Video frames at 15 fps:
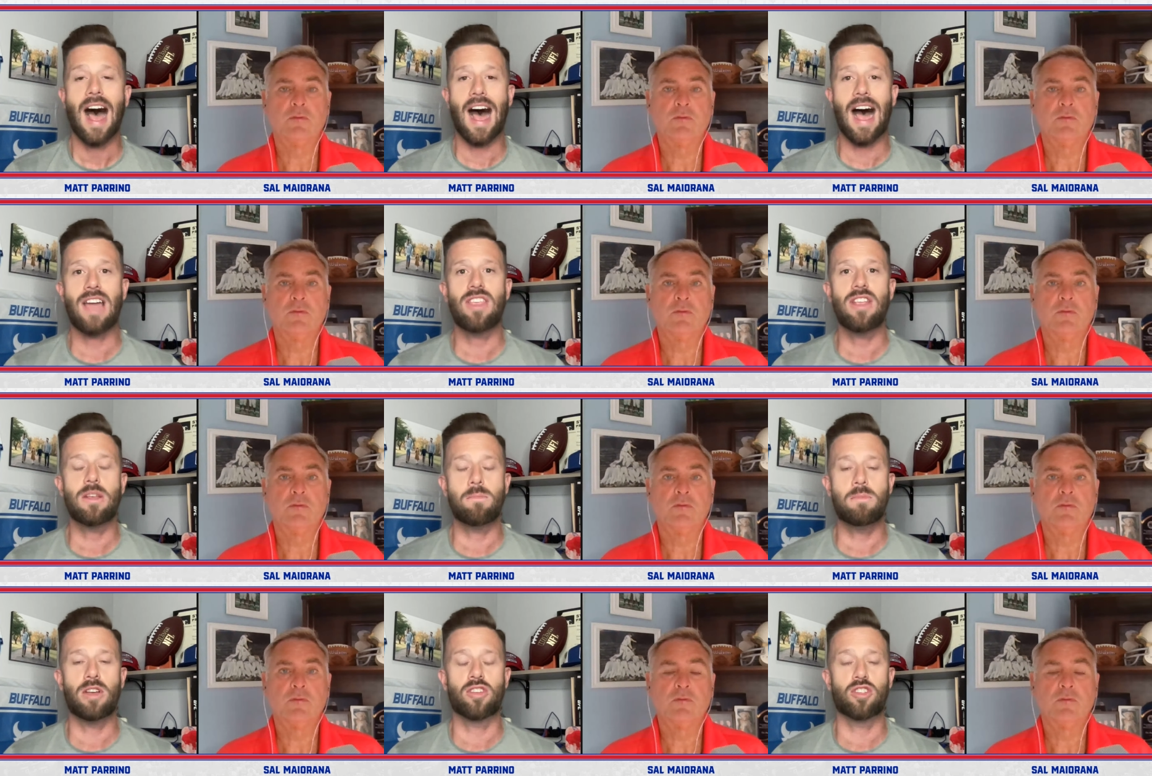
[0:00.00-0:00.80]
Speaker 1: I think the
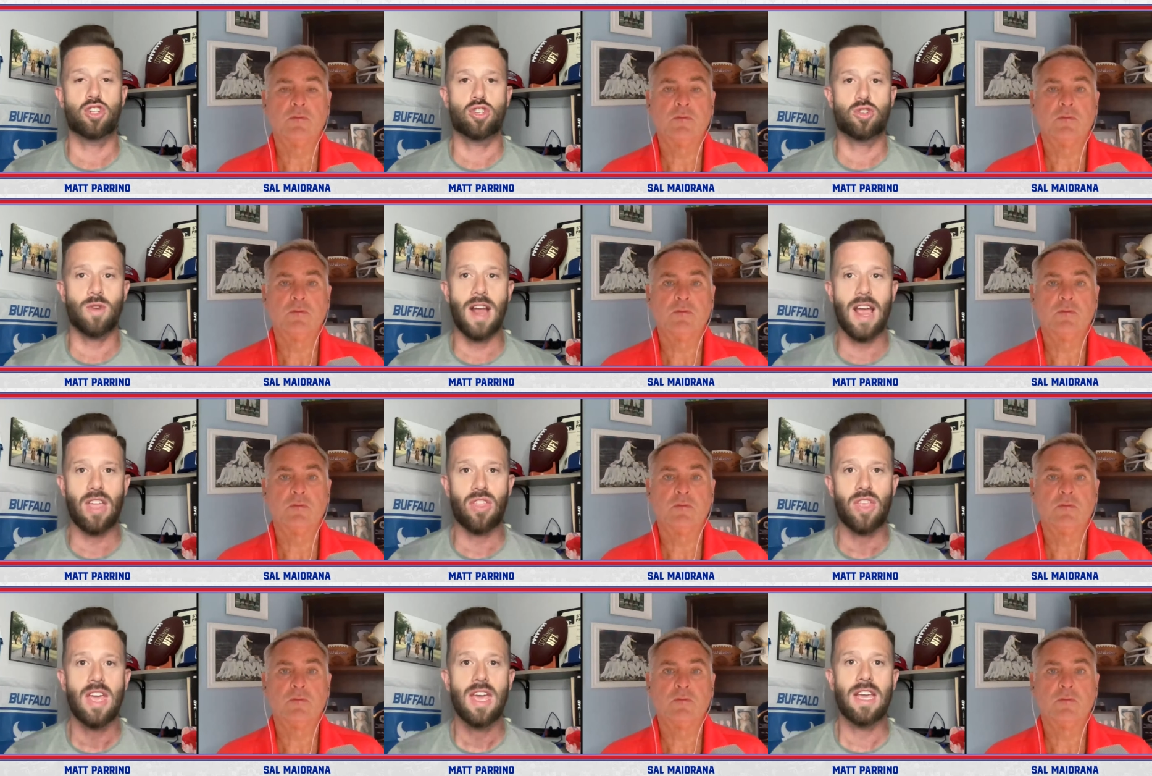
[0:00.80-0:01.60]
Bills'
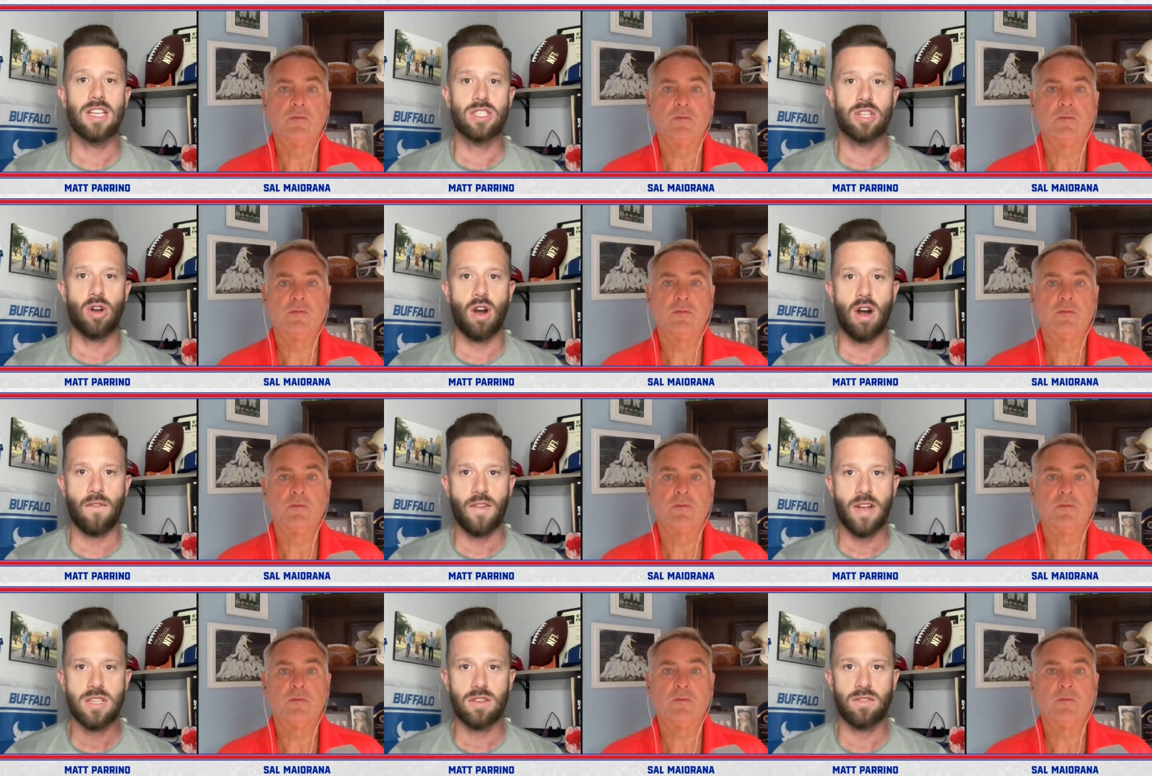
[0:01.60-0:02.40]
strength is their
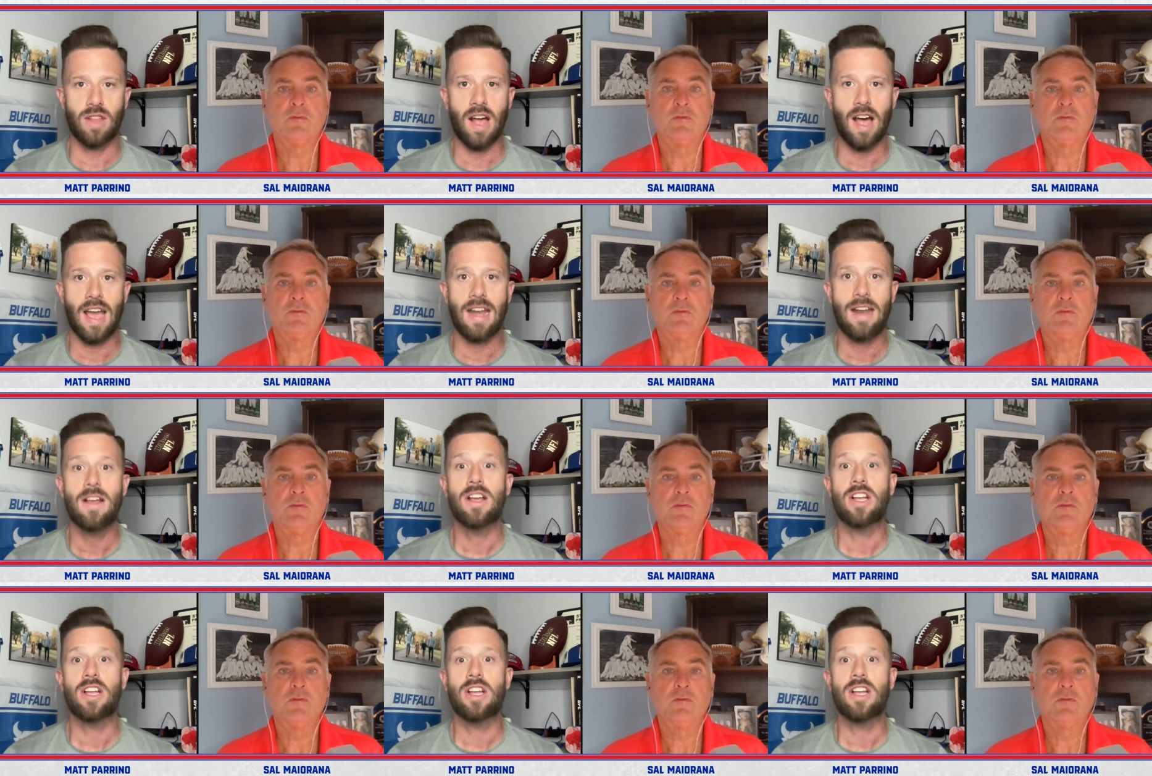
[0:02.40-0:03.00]
offensive line.